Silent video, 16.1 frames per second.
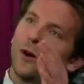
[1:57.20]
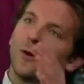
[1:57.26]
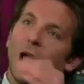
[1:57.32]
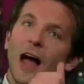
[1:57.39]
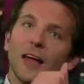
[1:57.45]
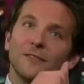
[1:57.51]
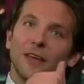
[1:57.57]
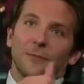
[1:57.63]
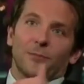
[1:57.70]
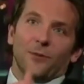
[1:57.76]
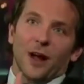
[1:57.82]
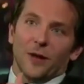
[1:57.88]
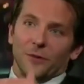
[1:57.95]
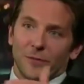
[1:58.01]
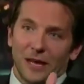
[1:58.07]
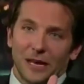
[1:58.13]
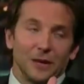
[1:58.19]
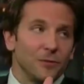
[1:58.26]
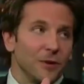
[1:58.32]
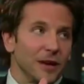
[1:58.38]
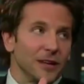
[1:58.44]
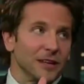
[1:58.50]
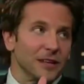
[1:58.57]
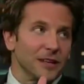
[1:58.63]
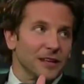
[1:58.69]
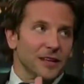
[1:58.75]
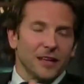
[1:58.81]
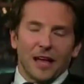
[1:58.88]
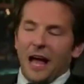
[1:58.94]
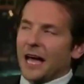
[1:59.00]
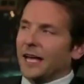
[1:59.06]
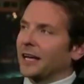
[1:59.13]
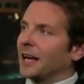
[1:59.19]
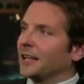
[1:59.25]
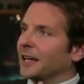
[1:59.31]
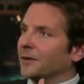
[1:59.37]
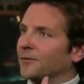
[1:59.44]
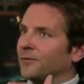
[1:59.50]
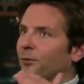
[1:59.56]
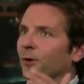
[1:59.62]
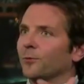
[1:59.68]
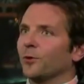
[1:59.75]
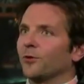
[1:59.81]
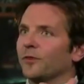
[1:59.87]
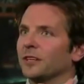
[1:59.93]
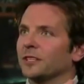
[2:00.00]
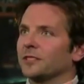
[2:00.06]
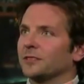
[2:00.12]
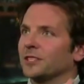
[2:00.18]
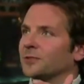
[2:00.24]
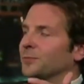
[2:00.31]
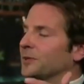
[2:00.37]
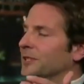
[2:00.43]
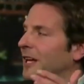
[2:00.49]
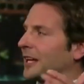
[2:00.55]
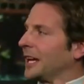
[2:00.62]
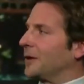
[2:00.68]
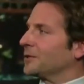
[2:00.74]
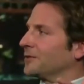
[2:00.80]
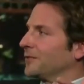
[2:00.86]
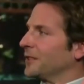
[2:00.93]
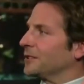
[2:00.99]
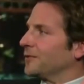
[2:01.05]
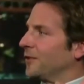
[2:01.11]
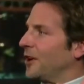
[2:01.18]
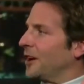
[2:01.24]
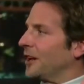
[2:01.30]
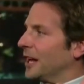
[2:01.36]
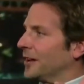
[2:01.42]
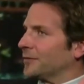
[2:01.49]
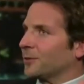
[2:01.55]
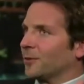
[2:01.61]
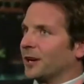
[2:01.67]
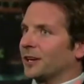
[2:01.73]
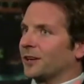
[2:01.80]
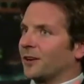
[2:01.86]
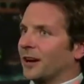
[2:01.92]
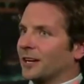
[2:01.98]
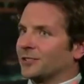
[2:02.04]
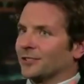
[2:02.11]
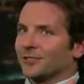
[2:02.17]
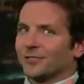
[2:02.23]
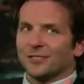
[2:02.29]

Well, I have that problem anyway. Really? I got like four movies just pretending I was Vince Vaughn after Wedding Crashers.